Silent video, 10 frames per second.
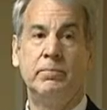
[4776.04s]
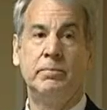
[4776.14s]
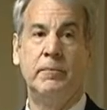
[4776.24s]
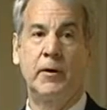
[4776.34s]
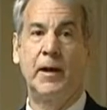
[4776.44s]

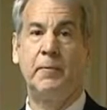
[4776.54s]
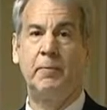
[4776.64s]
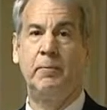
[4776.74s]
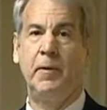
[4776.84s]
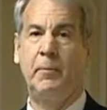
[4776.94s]
Okay,
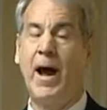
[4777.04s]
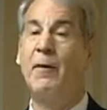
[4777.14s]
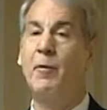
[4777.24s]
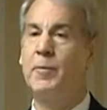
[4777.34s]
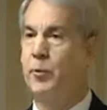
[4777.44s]
the pirate
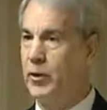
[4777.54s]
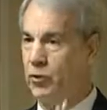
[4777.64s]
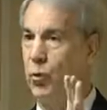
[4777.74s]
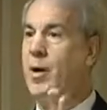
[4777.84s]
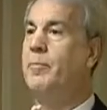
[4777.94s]
report is
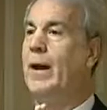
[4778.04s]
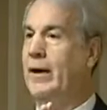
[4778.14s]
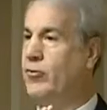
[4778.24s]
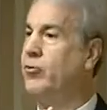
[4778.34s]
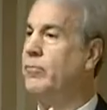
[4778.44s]
1
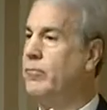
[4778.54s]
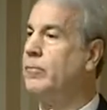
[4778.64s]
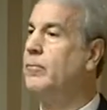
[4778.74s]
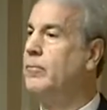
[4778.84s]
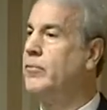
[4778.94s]
page.
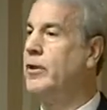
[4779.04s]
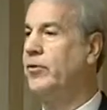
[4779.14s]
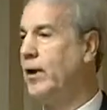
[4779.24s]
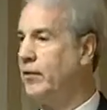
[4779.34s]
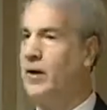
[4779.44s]
It says you
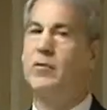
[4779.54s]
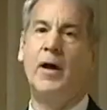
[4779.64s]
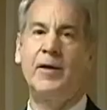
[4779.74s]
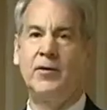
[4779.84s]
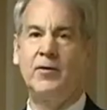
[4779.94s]
got these
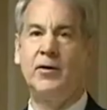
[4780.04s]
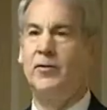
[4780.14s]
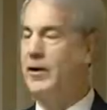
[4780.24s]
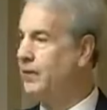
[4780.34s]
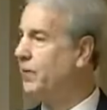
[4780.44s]
licenses, you
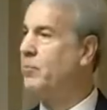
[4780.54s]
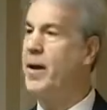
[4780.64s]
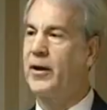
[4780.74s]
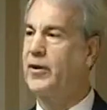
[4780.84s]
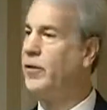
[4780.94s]
got this
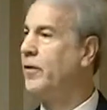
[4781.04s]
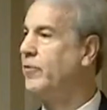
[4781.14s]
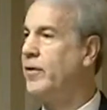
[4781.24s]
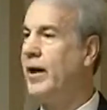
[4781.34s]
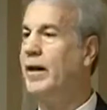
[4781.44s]
medical on this
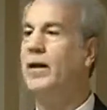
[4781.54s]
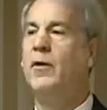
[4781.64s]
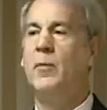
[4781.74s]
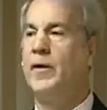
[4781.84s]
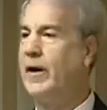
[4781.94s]
date,
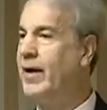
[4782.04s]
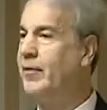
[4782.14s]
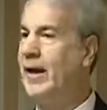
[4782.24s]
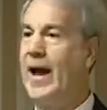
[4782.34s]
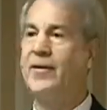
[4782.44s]
whether you have any
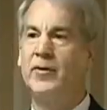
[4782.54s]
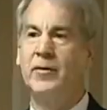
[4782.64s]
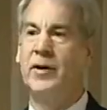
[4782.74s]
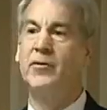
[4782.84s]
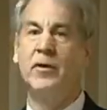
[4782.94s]
accidents,
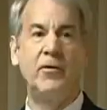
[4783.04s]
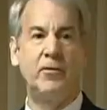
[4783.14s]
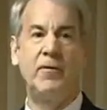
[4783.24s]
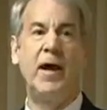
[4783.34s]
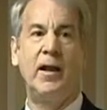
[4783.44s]
incidents, or
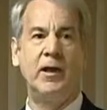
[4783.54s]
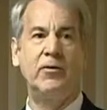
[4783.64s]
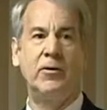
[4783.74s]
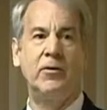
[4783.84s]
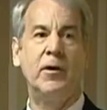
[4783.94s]

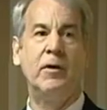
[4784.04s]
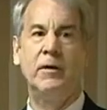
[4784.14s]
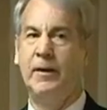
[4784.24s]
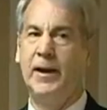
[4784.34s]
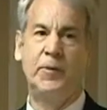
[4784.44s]
violations, and
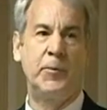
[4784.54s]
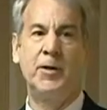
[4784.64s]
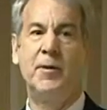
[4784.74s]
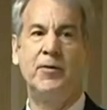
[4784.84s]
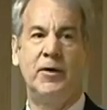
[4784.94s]
that's pretty
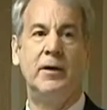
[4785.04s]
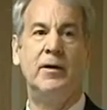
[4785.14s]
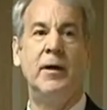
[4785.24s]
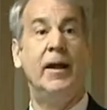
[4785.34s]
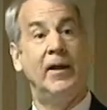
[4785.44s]
much it.
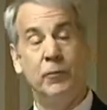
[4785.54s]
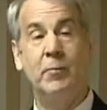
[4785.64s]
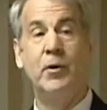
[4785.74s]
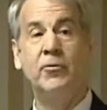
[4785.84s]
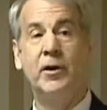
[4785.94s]
And that's what
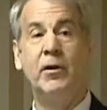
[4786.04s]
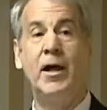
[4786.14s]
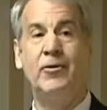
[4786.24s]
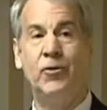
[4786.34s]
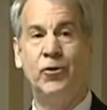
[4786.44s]
most airlines
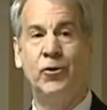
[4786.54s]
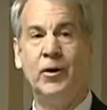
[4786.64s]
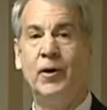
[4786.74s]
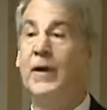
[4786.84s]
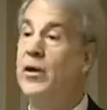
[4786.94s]
do.
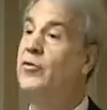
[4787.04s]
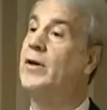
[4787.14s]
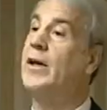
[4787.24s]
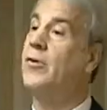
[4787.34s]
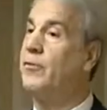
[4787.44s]
They used to get
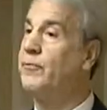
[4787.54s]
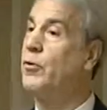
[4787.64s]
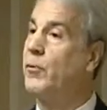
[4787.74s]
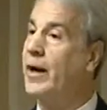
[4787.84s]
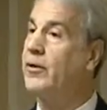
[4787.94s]
your full
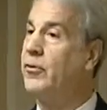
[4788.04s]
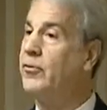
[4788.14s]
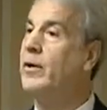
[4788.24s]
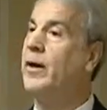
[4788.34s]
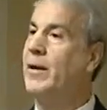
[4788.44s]
records
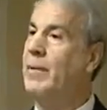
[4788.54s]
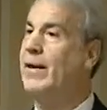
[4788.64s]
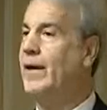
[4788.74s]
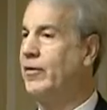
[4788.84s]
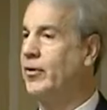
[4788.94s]
and make
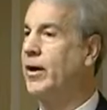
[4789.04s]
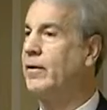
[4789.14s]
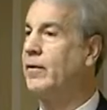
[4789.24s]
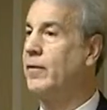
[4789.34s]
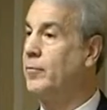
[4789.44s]
that check
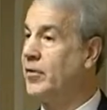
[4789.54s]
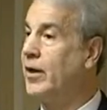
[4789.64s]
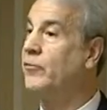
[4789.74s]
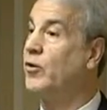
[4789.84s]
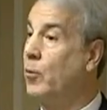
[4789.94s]
themselves,
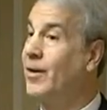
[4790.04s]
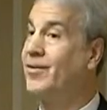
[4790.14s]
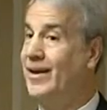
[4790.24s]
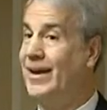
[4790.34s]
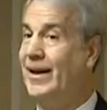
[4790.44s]
the ones that
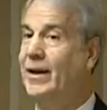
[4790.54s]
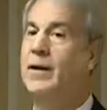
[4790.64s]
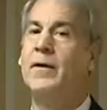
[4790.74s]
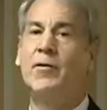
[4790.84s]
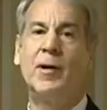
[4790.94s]
did it.
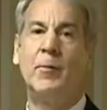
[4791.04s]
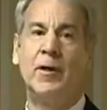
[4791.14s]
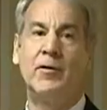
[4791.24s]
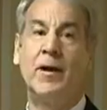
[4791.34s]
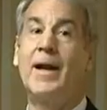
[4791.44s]
The trouble is a
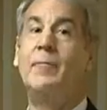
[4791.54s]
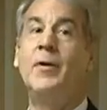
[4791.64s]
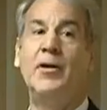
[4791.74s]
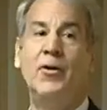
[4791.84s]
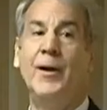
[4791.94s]
lot of them didn't
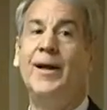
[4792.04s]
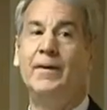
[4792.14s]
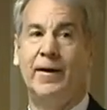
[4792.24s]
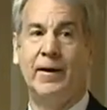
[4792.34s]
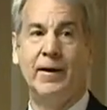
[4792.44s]
do
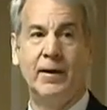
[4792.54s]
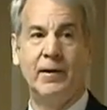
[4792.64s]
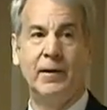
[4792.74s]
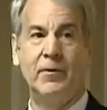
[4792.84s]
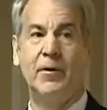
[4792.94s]
anything.
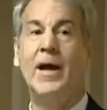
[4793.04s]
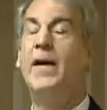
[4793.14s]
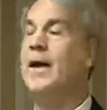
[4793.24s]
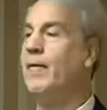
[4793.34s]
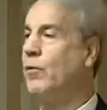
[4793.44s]
So now they
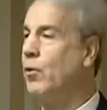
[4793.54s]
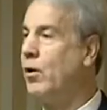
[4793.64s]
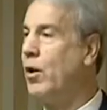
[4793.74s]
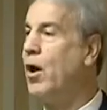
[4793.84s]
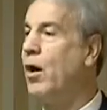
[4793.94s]
have the
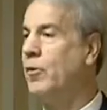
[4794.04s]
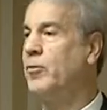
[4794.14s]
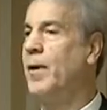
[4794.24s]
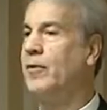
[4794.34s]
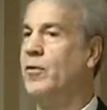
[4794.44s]
law, which
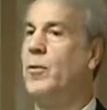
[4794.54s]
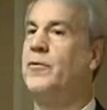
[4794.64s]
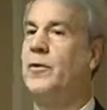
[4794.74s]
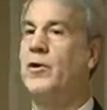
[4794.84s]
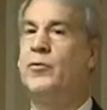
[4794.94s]
makes the ones that
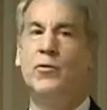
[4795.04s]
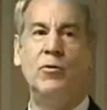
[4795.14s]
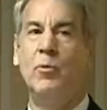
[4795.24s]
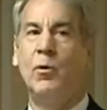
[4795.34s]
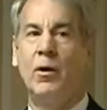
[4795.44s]
used to do
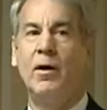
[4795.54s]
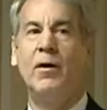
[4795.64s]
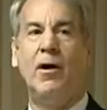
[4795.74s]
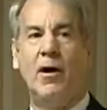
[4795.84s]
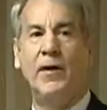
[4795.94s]
more,
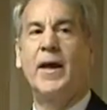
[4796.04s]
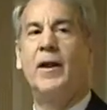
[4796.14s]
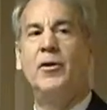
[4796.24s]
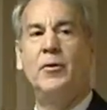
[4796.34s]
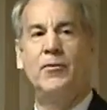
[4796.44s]
all they got to
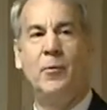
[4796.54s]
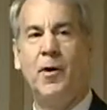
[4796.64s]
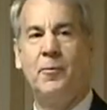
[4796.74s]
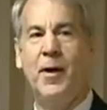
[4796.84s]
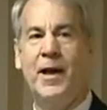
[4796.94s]
do is the 1
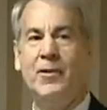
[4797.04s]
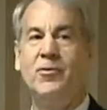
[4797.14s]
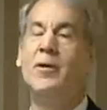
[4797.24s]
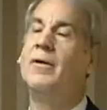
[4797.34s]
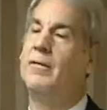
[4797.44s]
page.
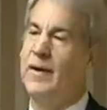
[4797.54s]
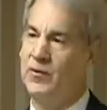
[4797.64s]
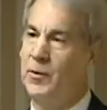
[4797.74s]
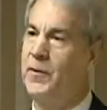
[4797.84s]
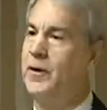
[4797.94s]
That's
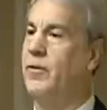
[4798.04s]
what they do.